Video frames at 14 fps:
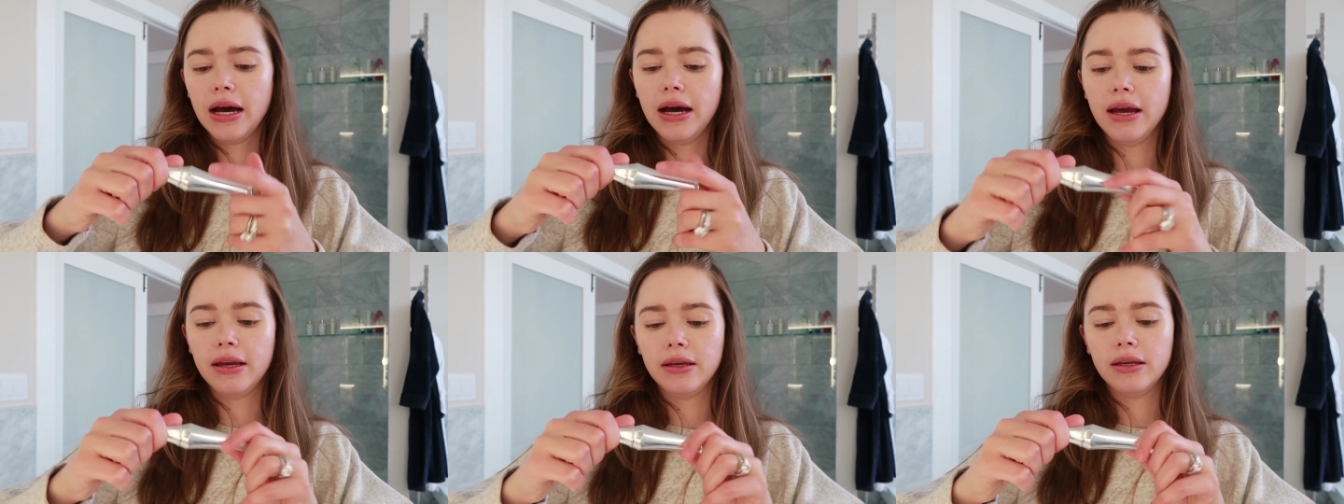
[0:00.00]

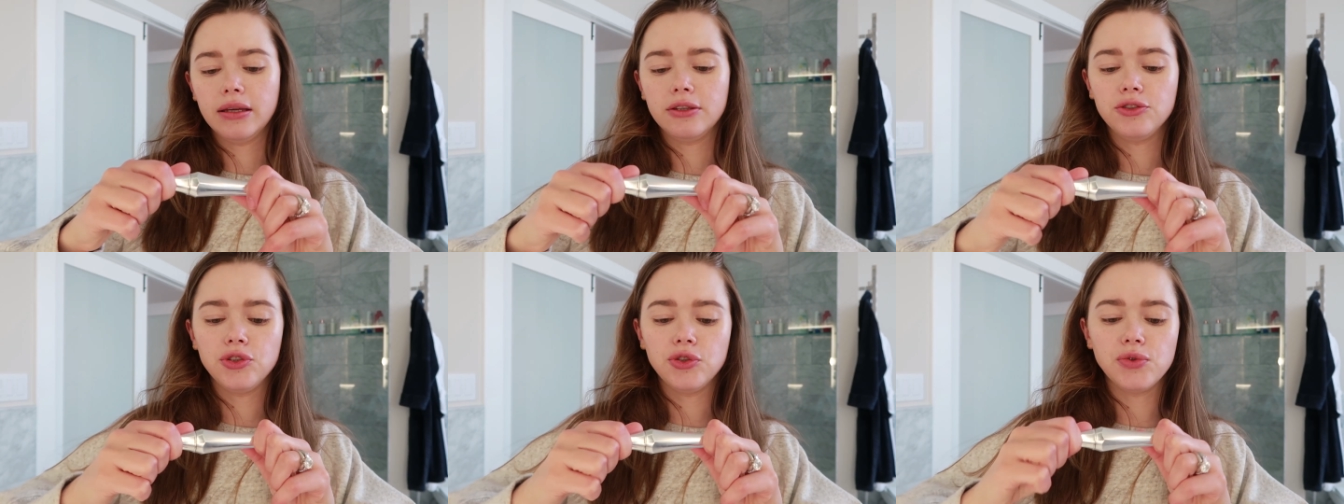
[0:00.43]
I
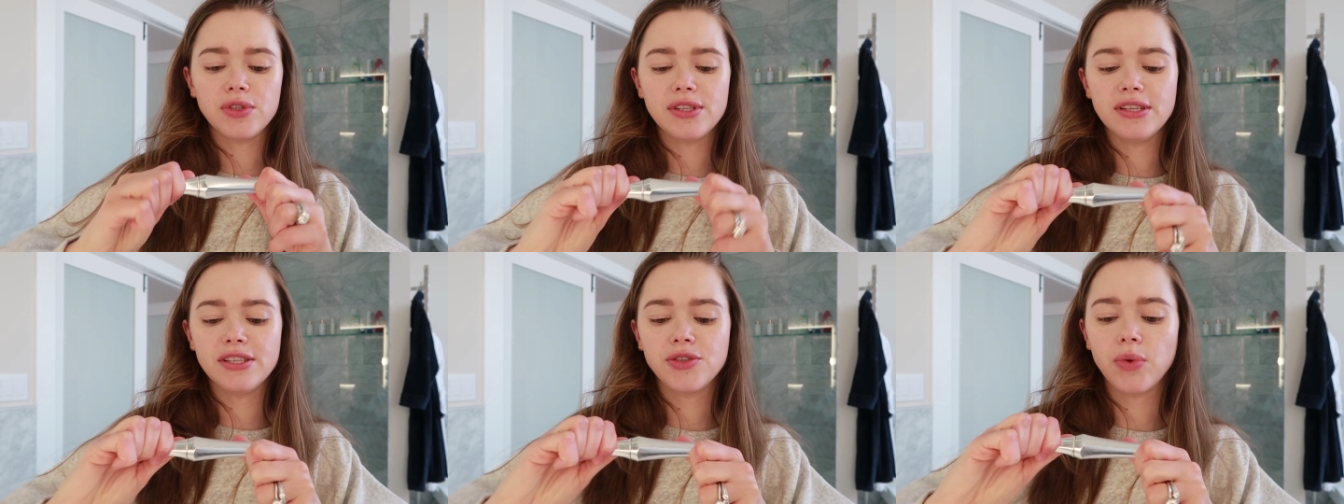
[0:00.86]

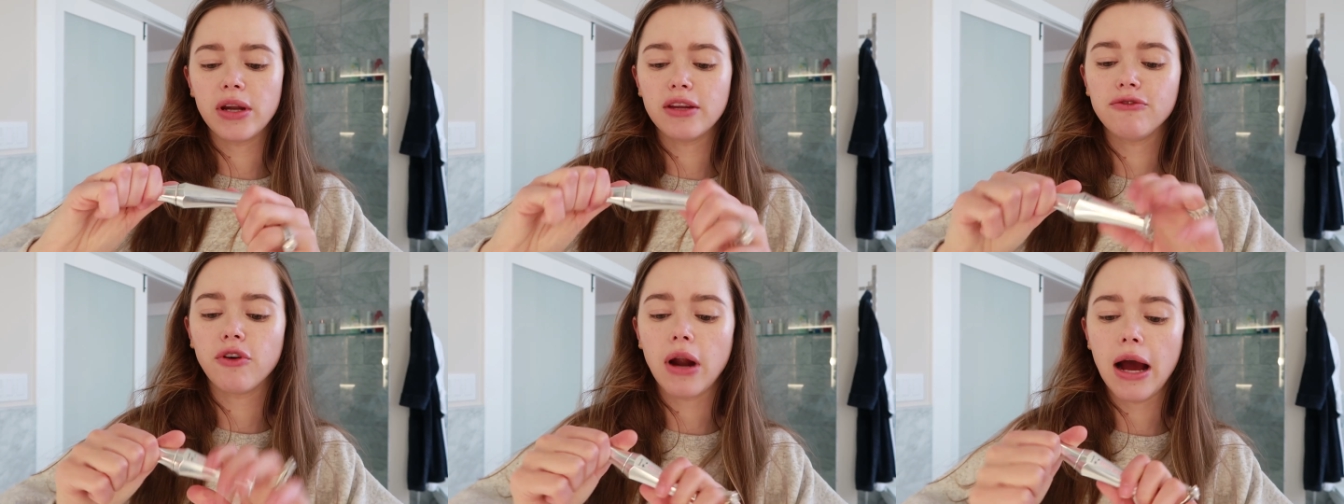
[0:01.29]
use this
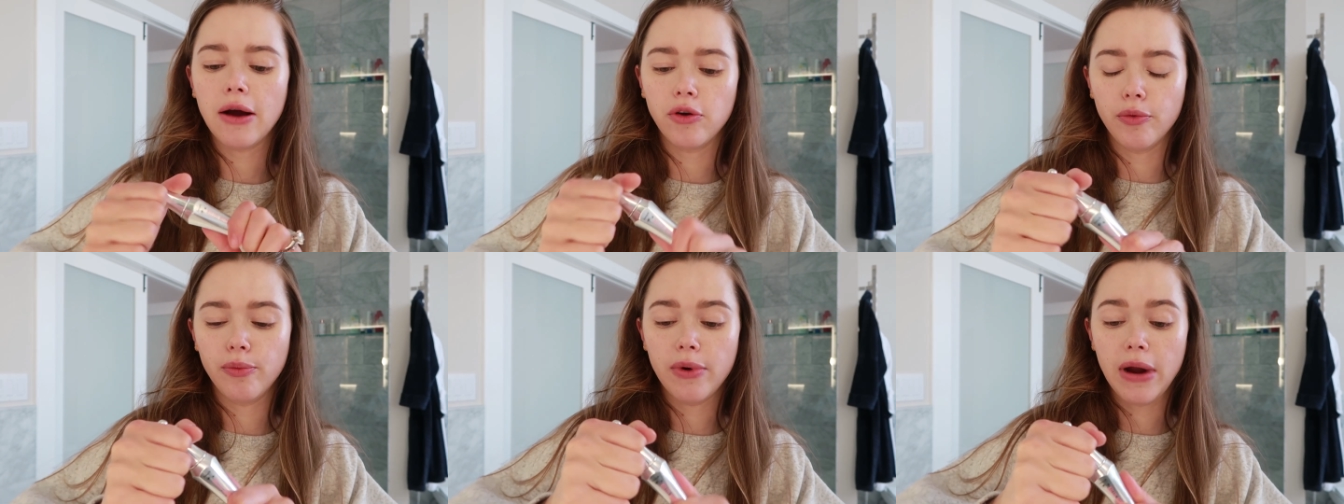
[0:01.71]
24-hour